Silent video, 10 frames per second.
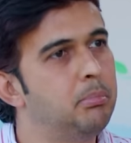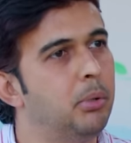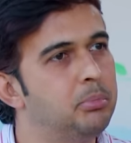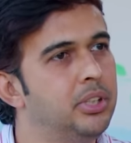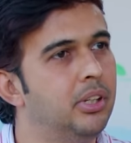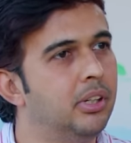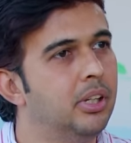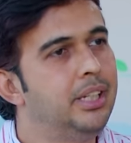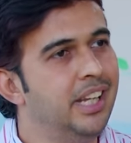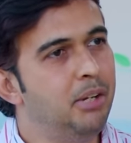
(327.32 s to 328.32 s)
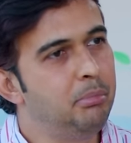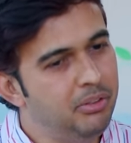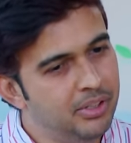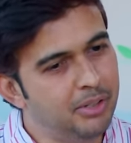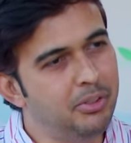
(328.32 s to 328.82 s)
per popsicle tell me
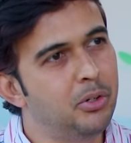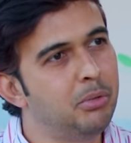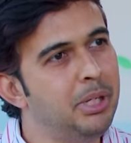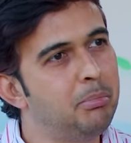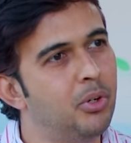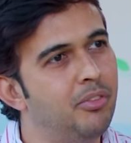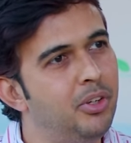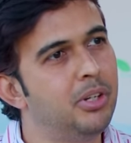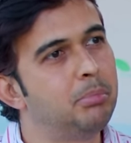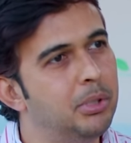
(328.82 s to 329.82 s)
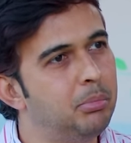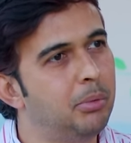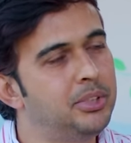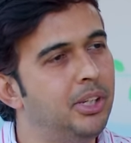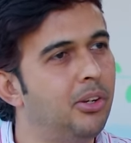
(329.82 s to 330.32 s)
whether we are going to make profit on a per
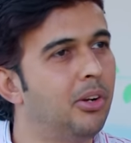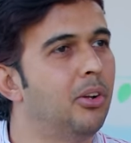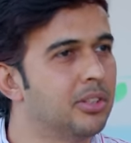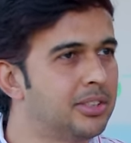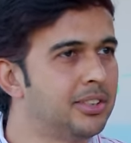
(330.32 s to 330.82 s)
popsicle or a loss